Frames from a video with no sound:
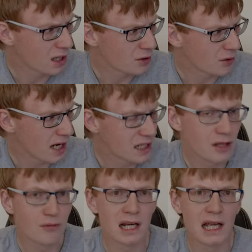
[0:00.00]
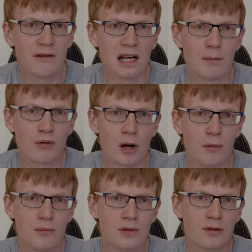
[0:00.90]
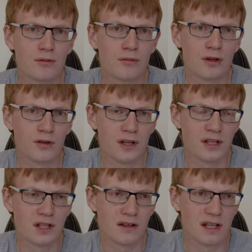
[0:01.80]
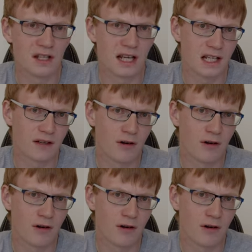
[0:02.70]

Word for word: So I didn't really have any problems with this in this case.